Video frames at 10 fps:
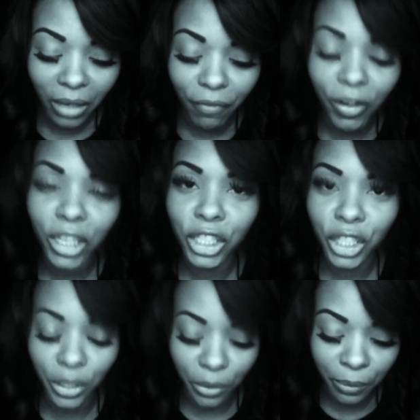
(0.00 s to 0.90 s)
Verse
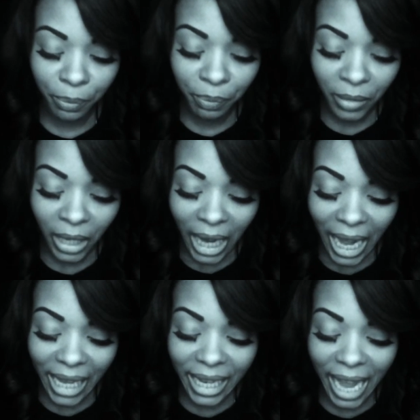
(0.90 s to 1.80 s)
2.
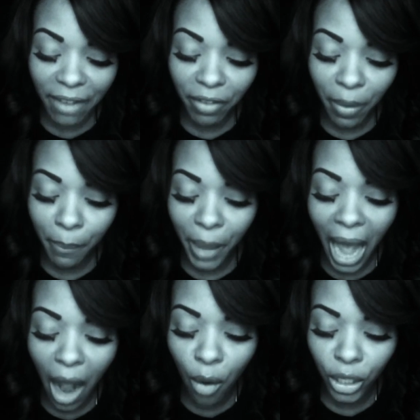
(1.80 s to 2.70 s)
And gave him
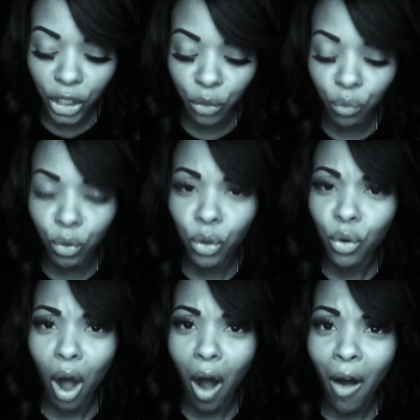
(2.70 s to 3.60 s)
power to
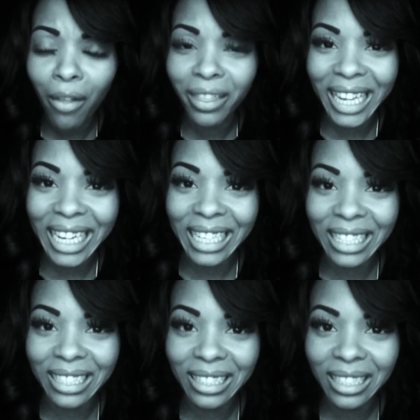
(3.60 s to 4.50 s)
rule all
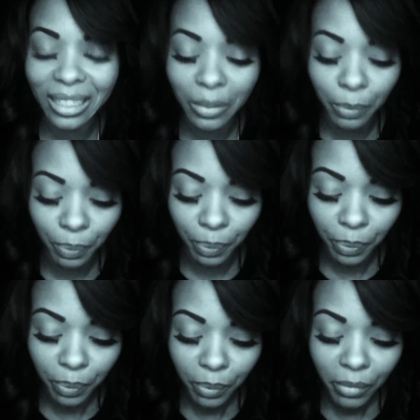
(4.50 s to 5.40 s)
things.
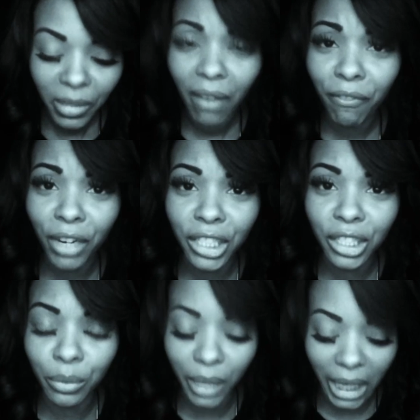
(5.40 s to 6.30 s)
Verse
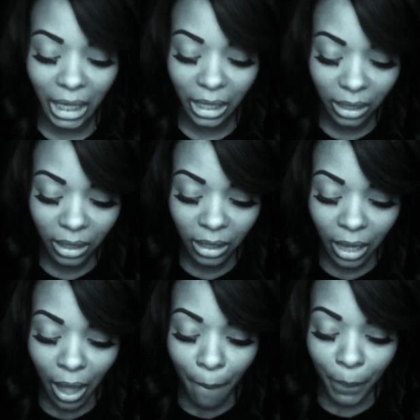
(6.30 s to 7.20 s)
3.
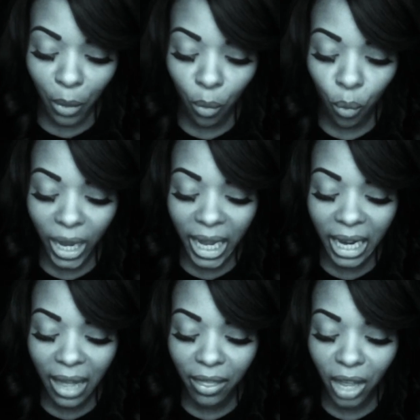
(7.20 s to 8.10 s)
But
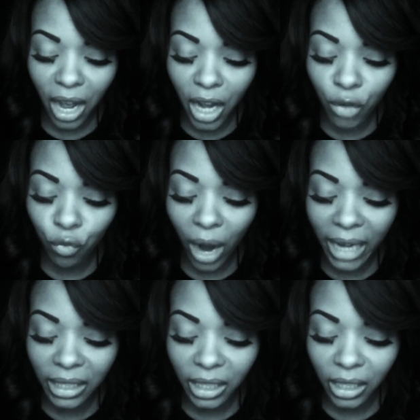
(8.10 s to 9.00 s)
when the
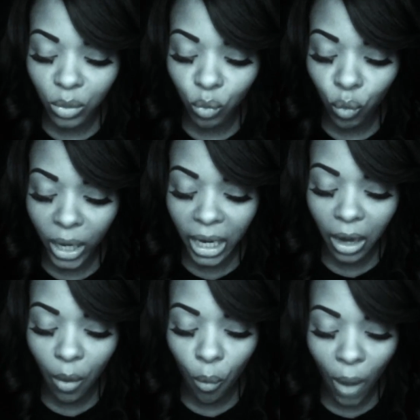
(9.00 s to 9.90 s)
unrighteous went
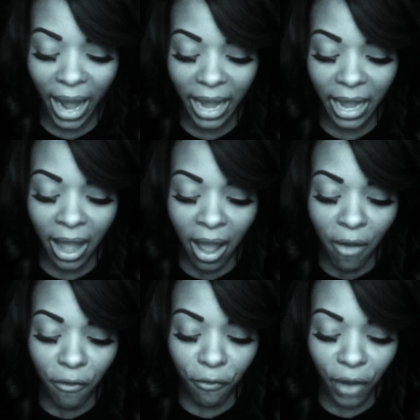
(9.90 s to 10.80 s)
away
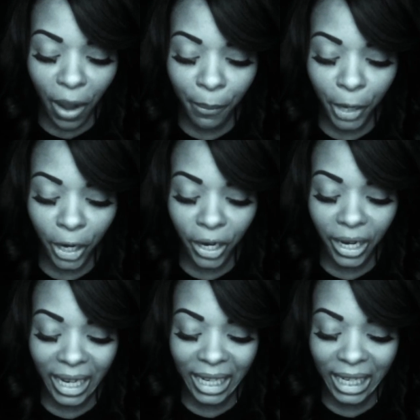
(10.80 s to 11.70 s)
from her
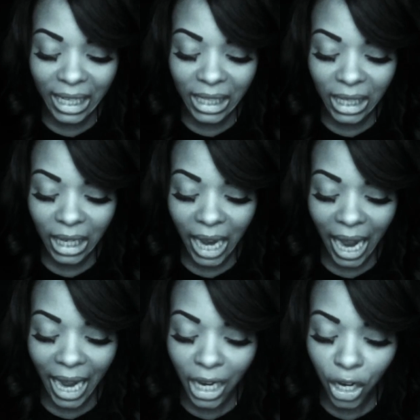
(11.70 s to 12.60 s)
in his
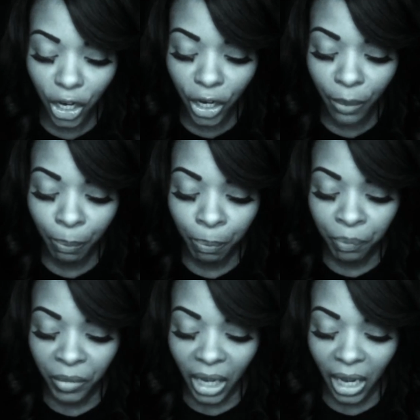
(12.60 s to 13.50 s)
anger,
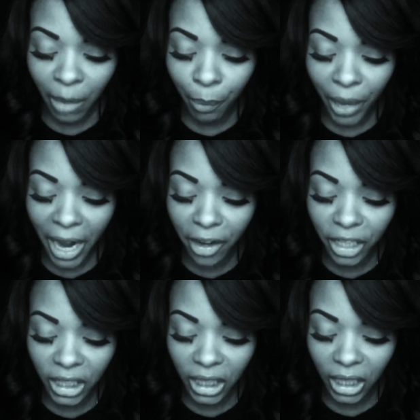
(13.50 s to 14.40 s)
he
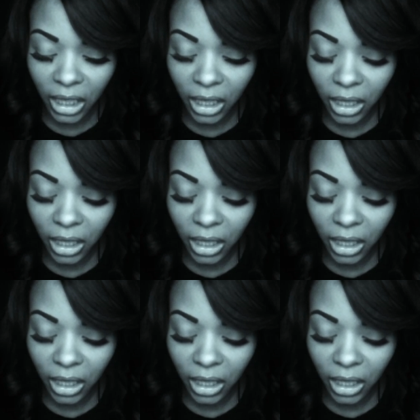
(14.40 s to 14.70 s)
perished